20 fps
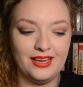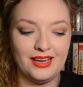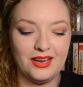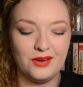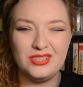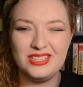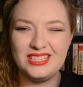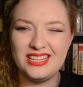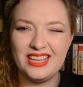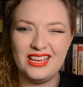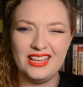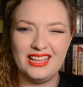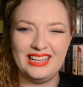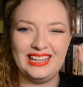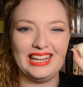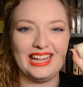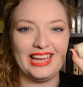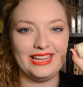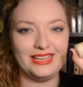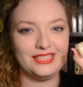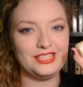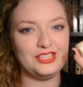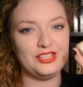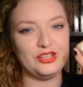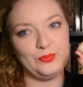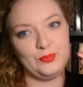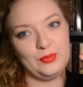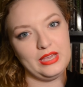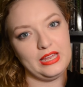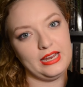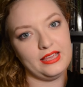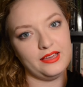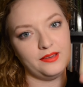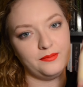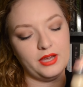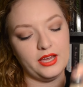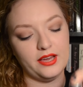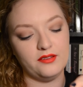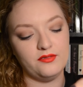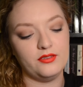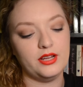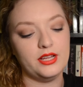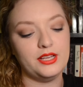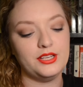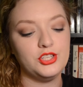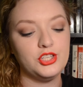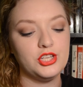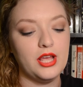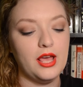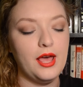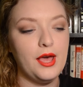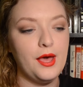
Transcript: I would say a light to medium coverage,